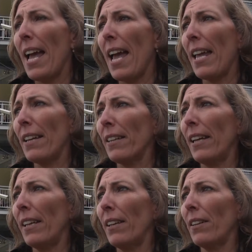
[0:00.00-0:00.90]
And
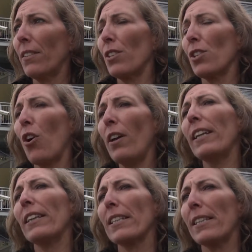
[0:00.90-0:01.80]
in
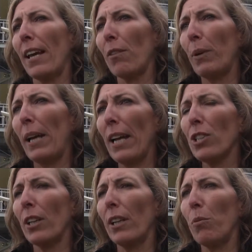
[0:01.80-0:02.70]
designing this deck, we
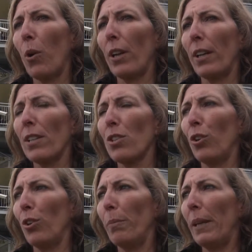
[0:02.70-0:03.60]
actually wanted it
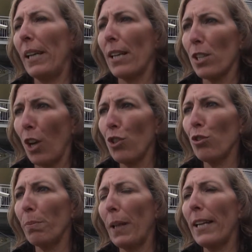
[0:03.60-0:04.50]
to be a
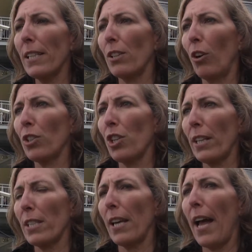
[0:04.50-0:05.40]
social place, not
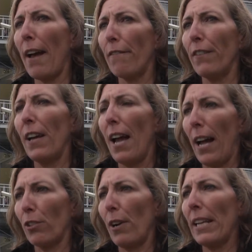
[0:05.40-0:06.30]
just to have
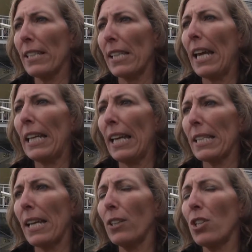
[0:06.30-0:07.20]
a grandstand
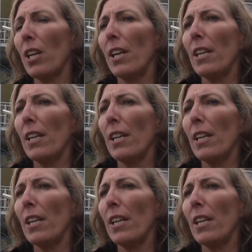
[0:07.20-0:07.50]
as such.